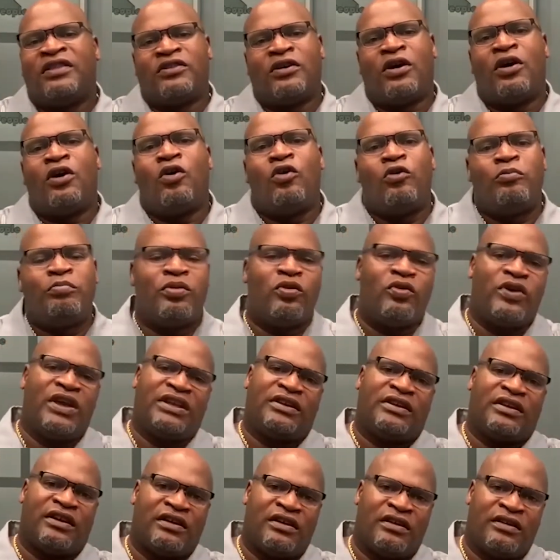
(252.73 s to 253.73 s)
the whole
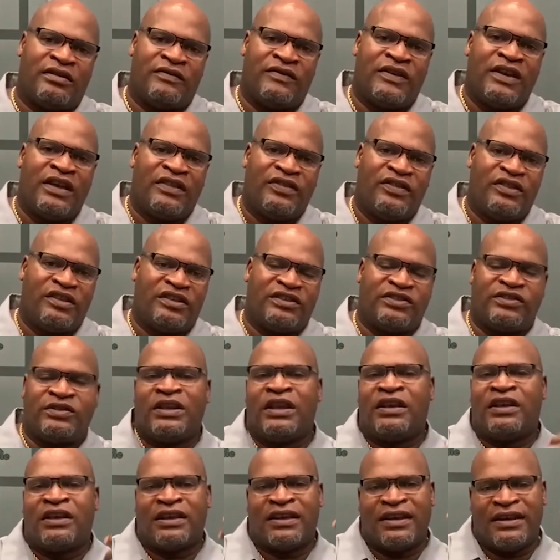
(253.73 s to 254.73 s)
point of this
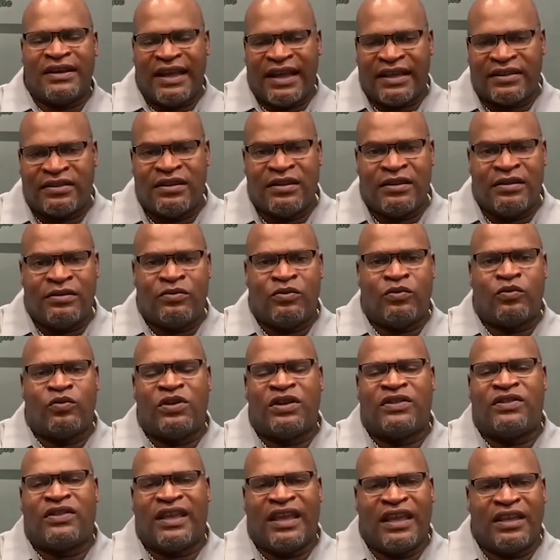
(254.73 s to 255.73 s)
connecting
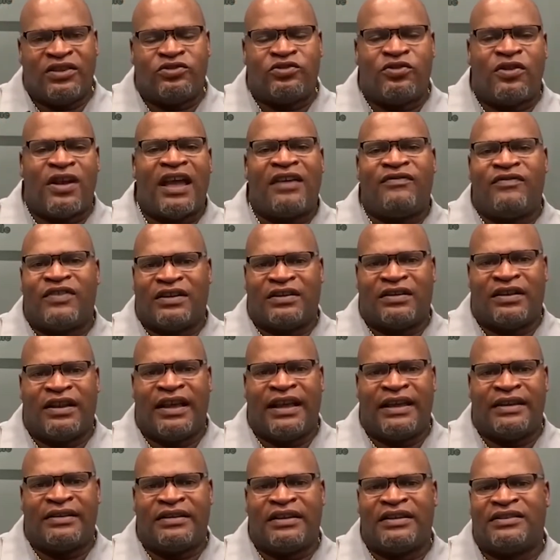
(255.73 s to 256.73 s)
with a traffic
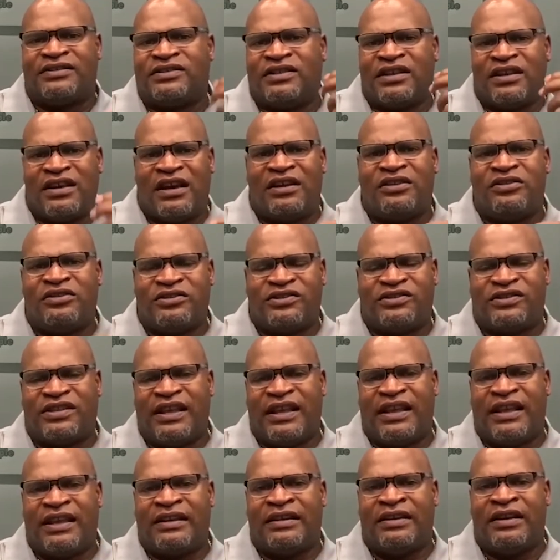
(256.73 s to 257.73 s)
light is to
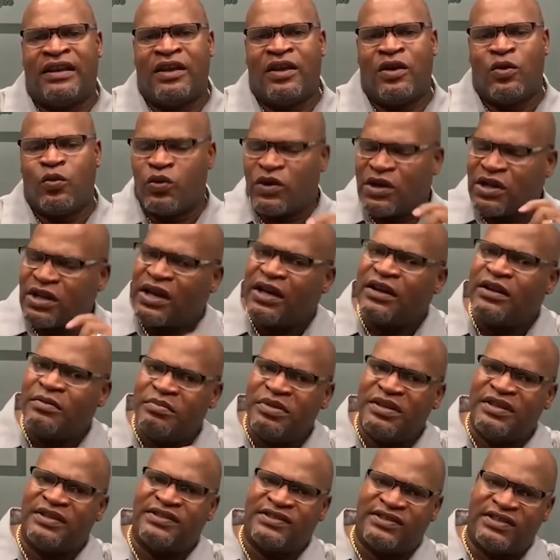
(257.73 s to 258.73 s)
understand we're gonna
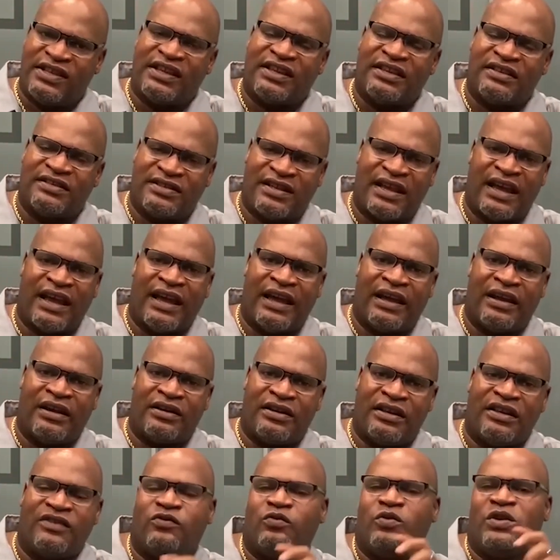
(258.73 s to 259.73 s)
be sick and
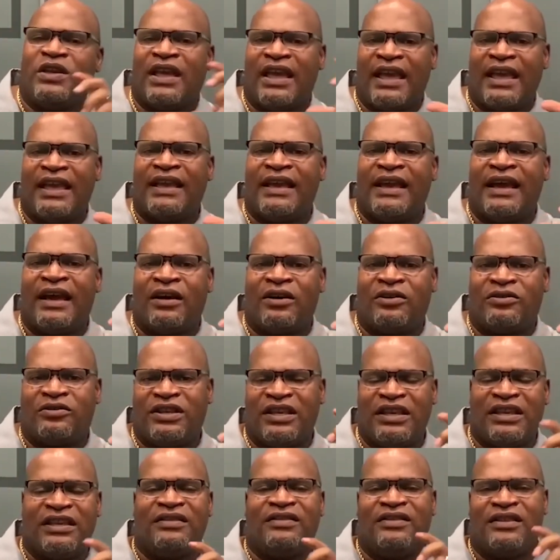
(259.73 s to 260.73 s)
tired if we hang out
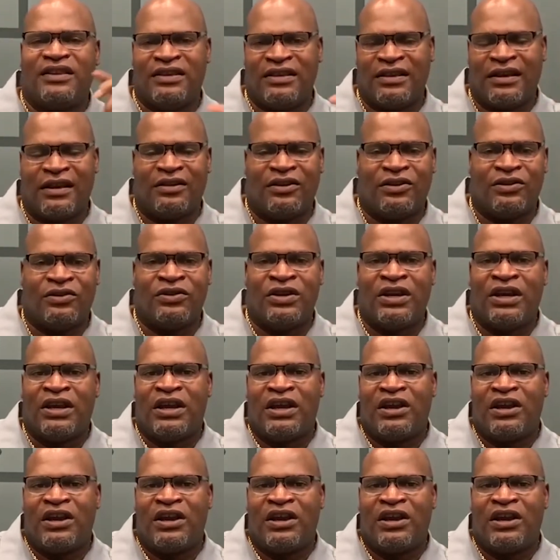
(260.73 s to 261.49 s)
in the yellow.